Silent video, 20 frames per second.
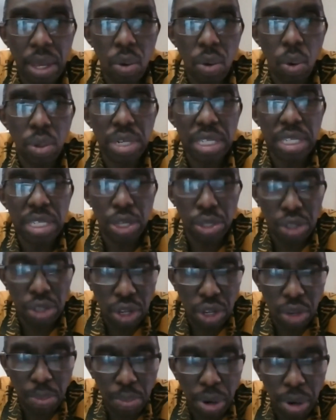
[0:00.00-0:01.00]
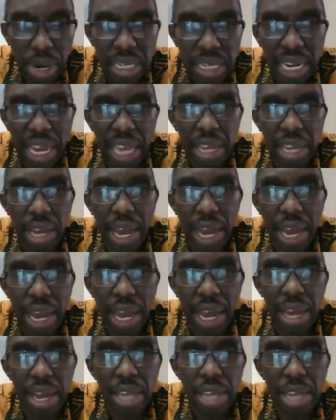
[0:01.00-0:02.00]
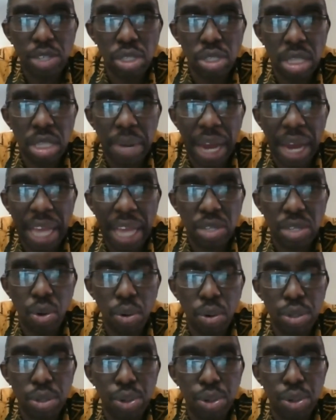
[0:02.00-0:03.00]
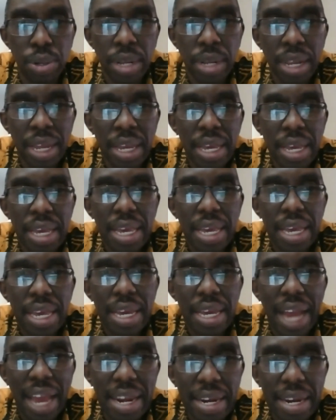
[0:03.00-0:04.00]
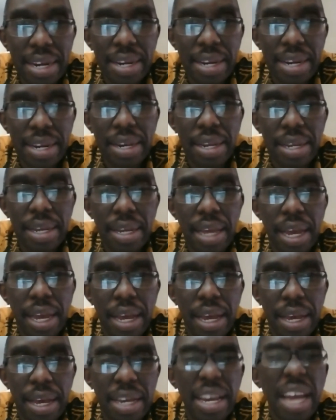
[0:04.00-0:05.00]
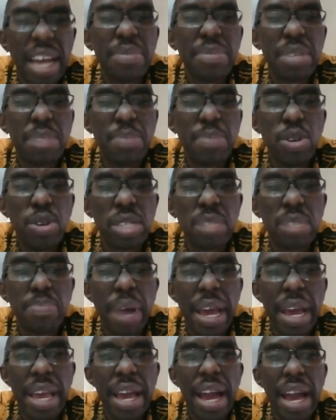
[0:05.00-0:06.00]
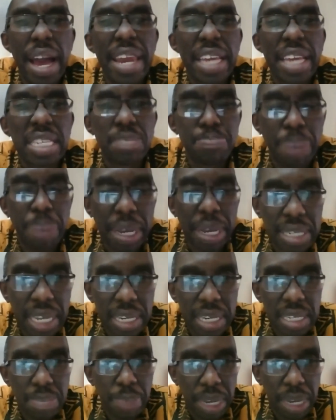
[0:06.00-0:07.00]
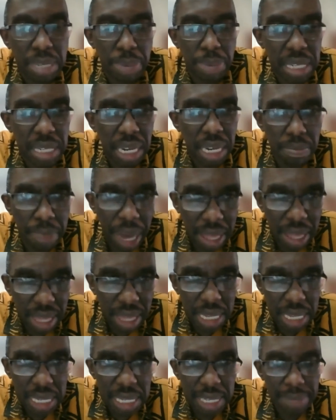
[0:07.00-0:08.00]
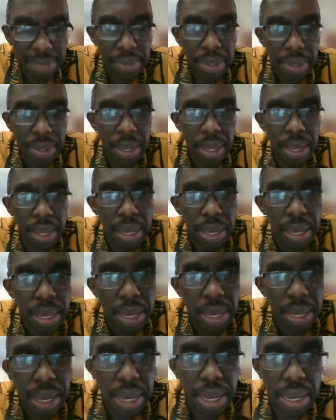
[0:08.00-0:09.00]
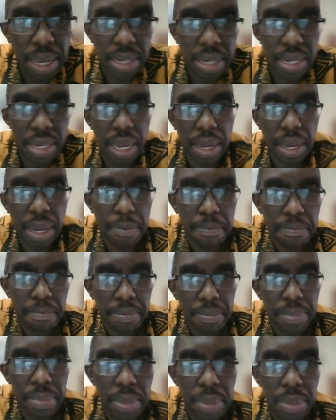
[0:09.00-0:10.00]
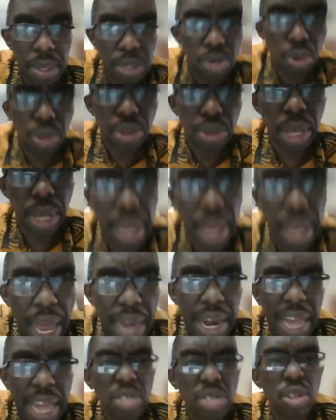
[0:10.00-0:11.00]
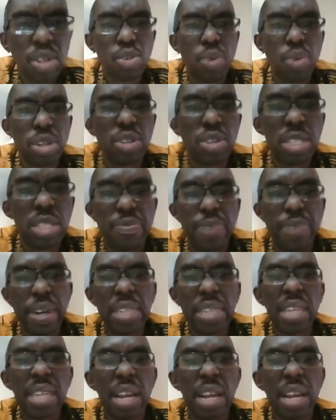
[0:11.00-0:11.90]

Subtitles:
What is the usage of the product? And I saw someone ask also, can it be used by expectant mothers? And so I'll answer those questions first.